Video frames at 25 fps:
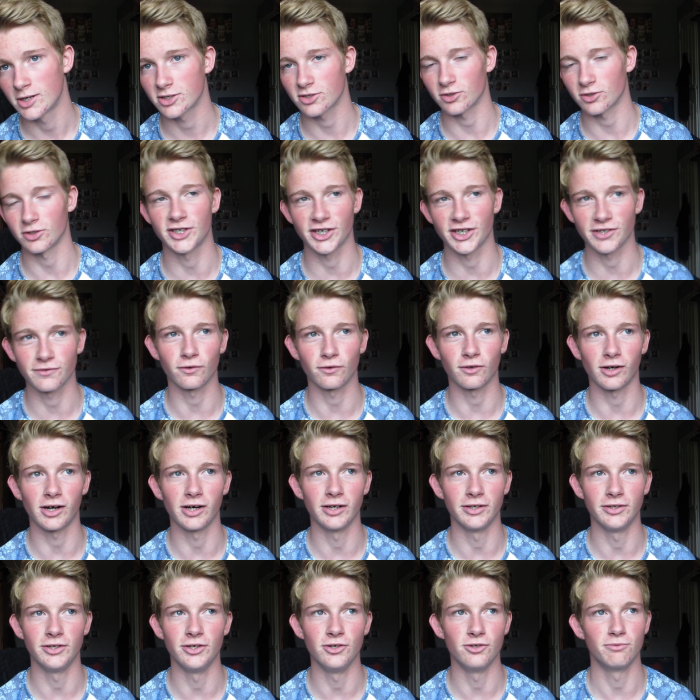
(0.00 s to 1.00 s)
So I just thought
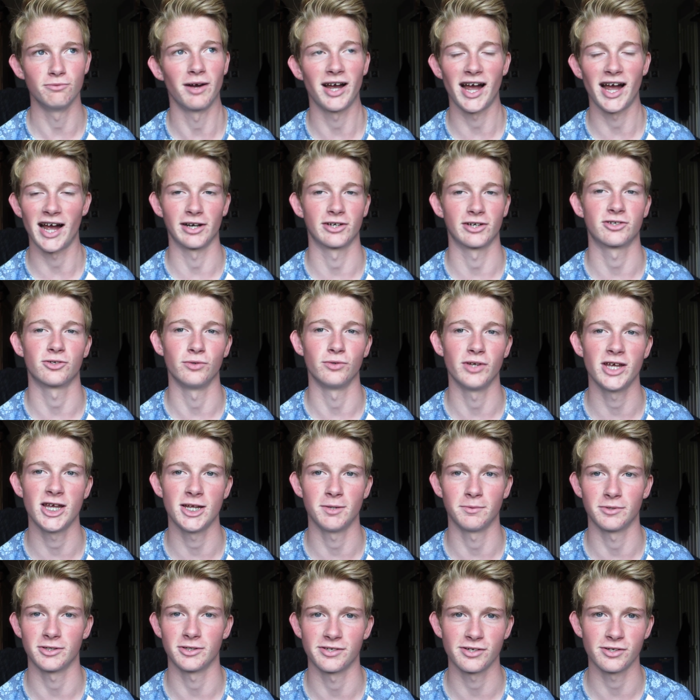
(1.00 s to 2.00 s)
I'd use my actual
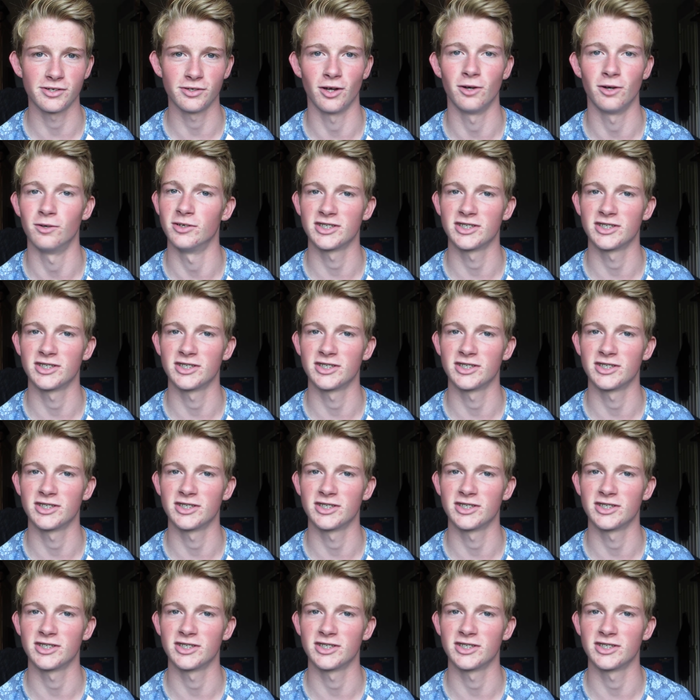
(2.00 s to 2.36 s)
name because, you know,